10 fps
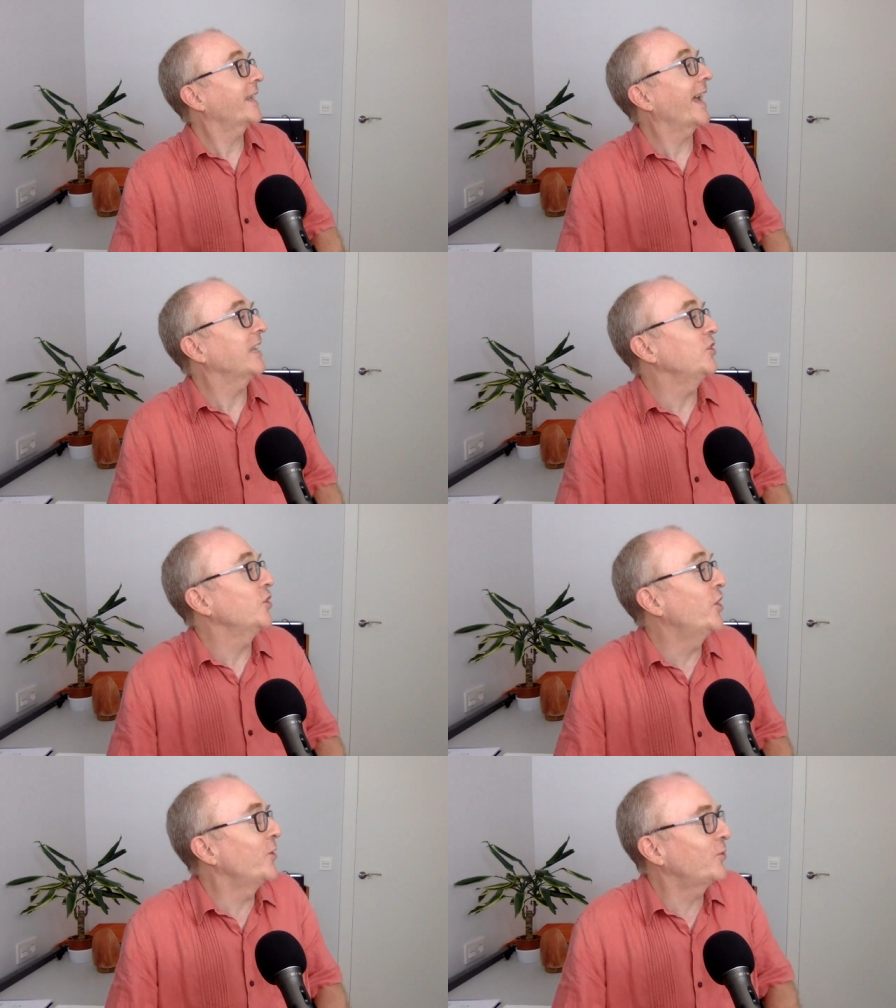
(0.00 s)
Can
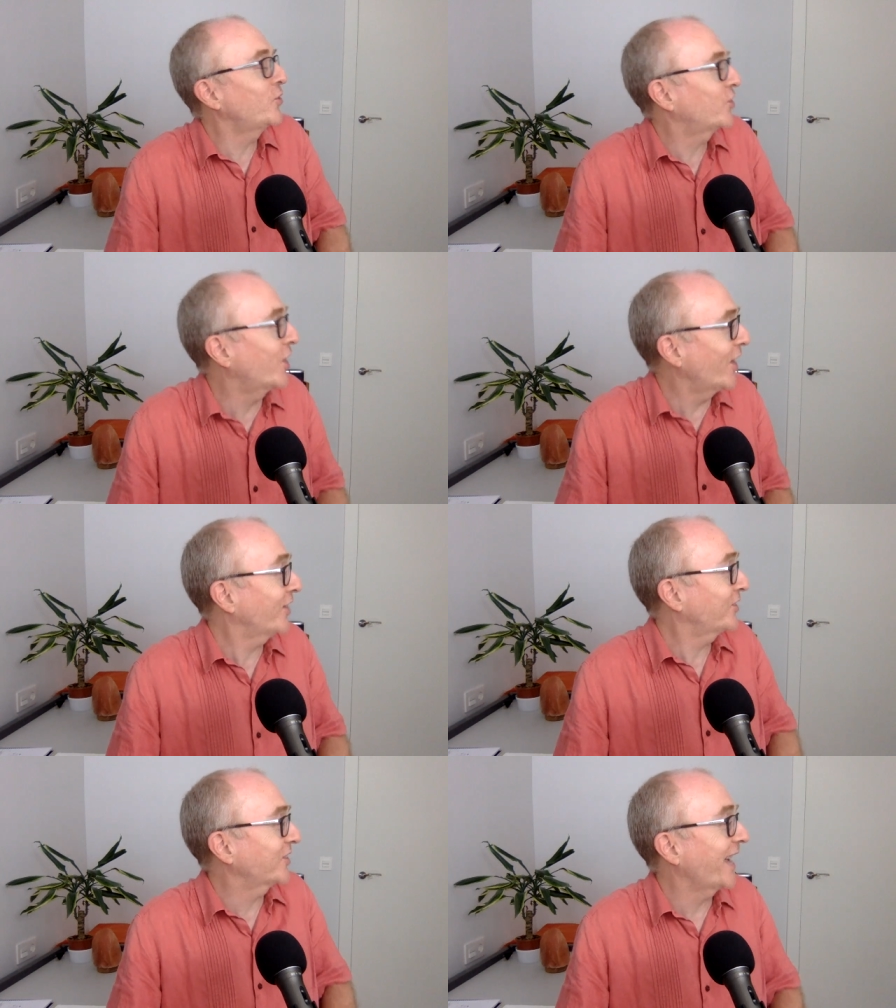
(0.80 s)
you
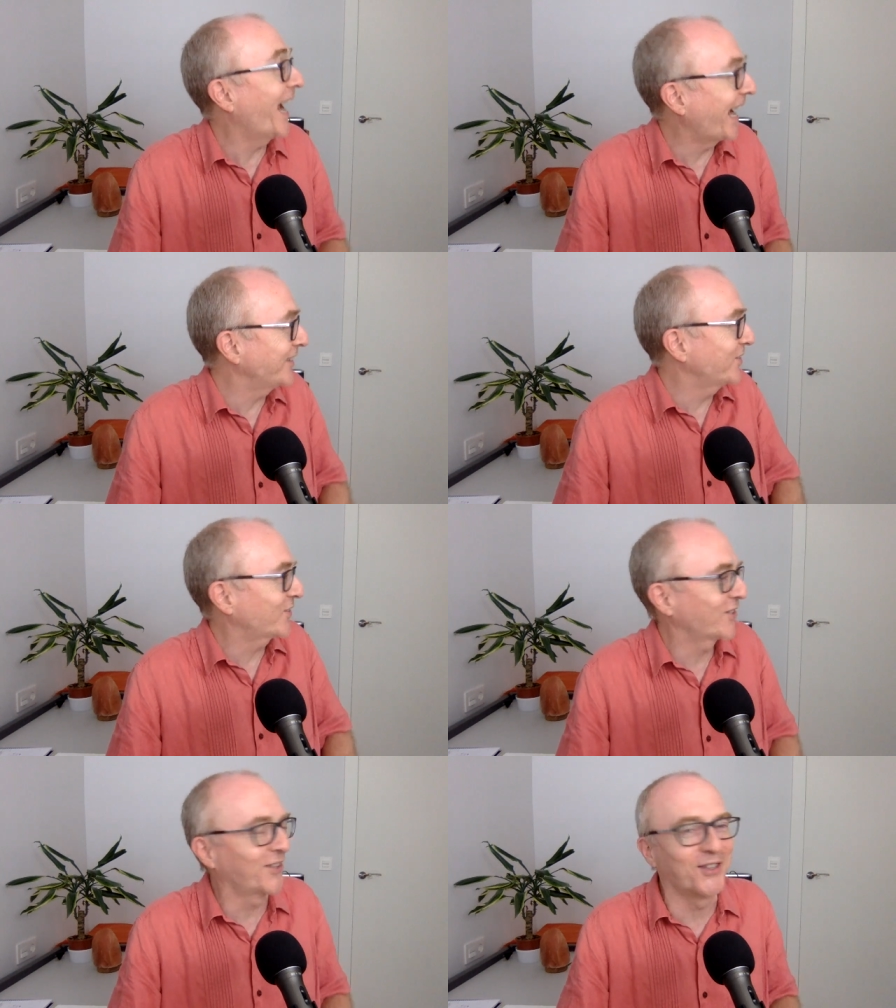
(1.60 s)
just
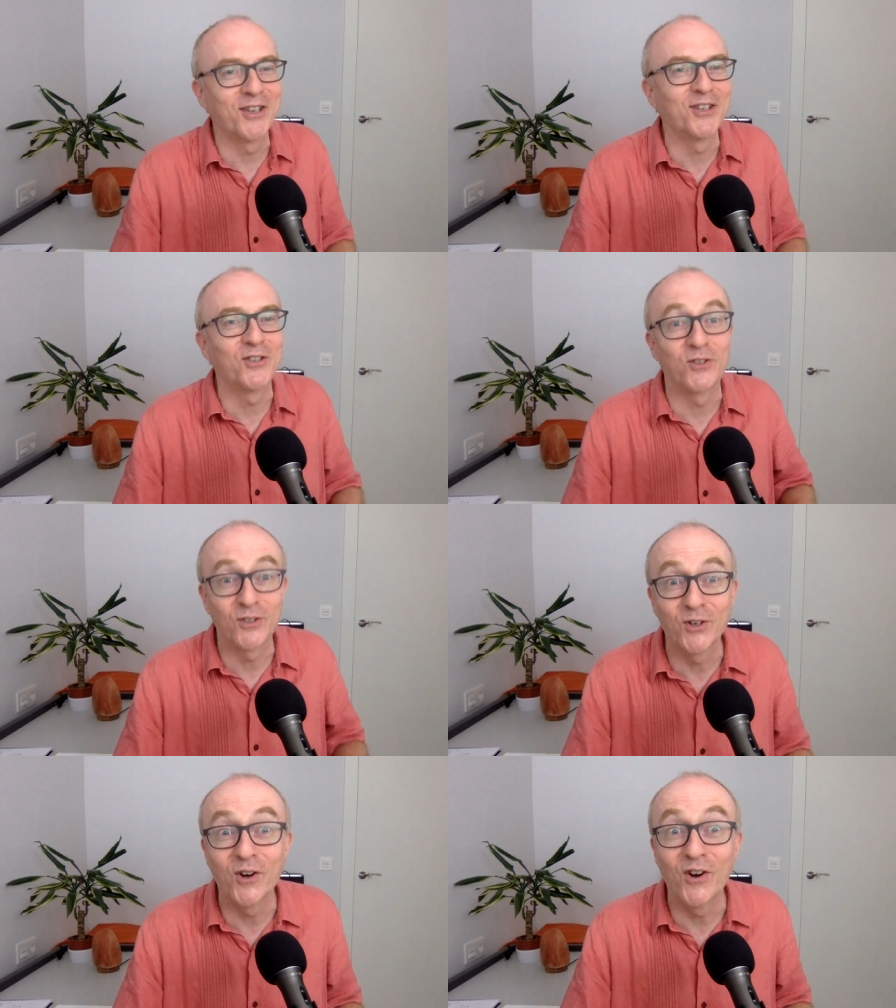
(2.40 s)
answer the
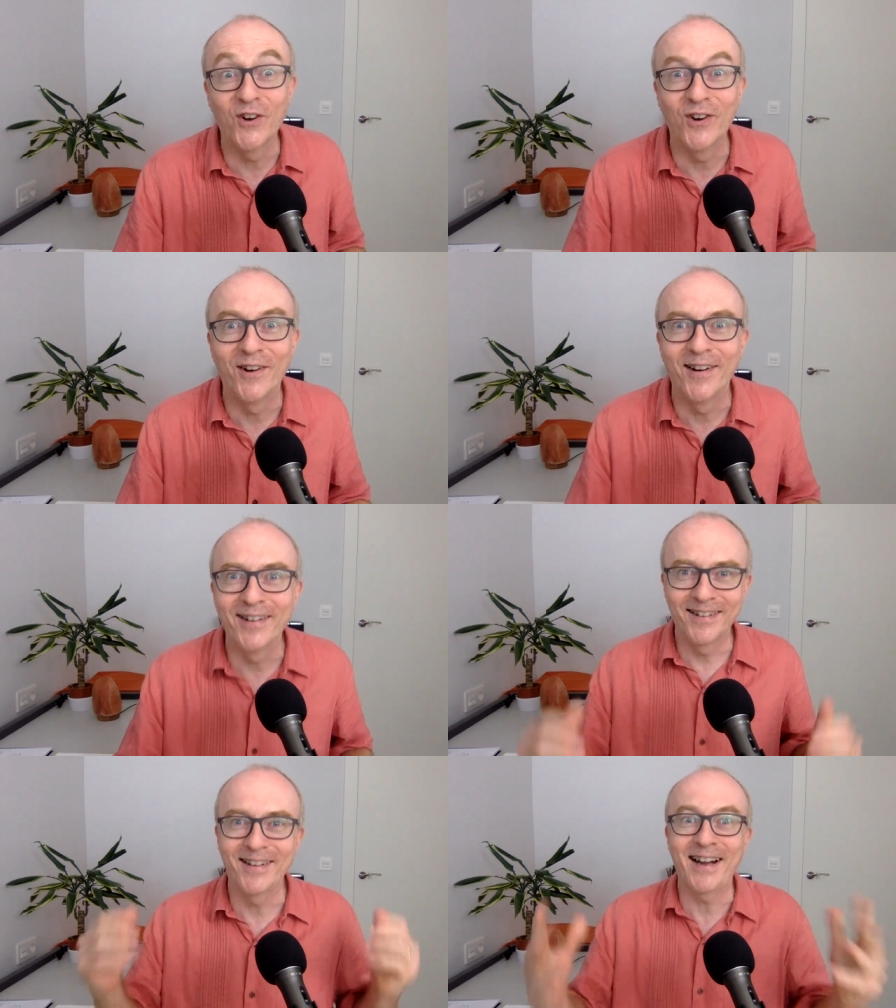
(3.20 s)
door?
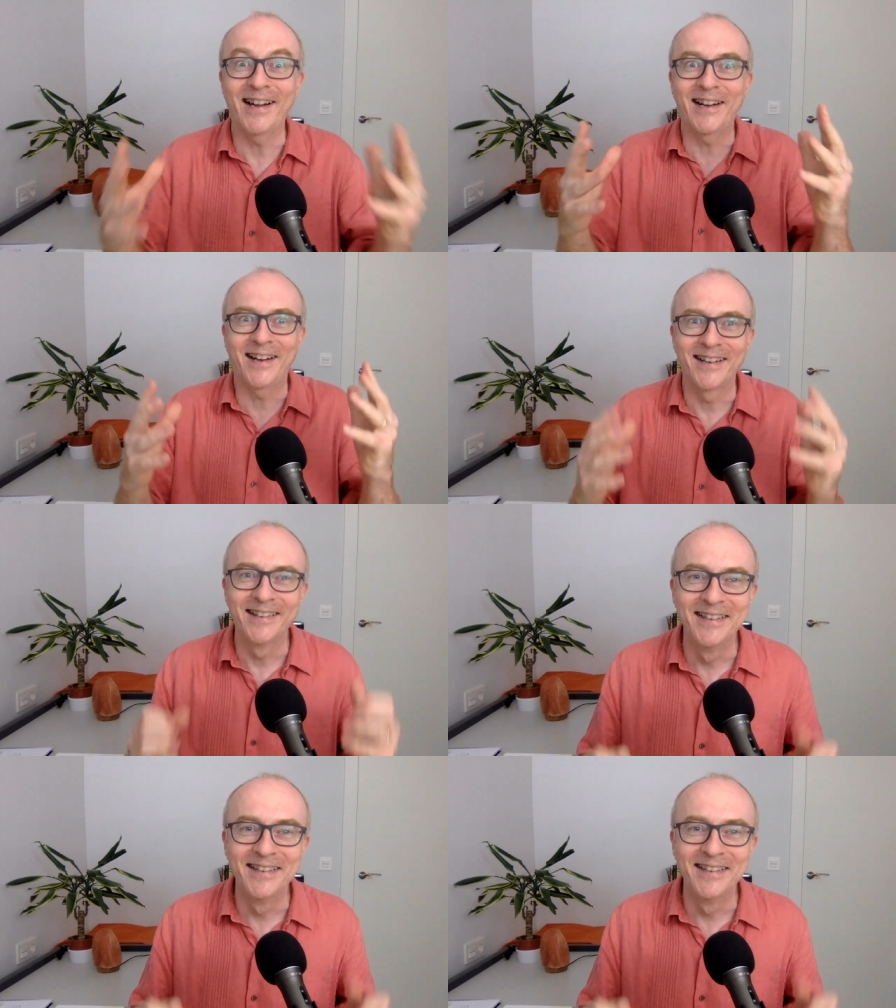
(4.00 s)
Ah,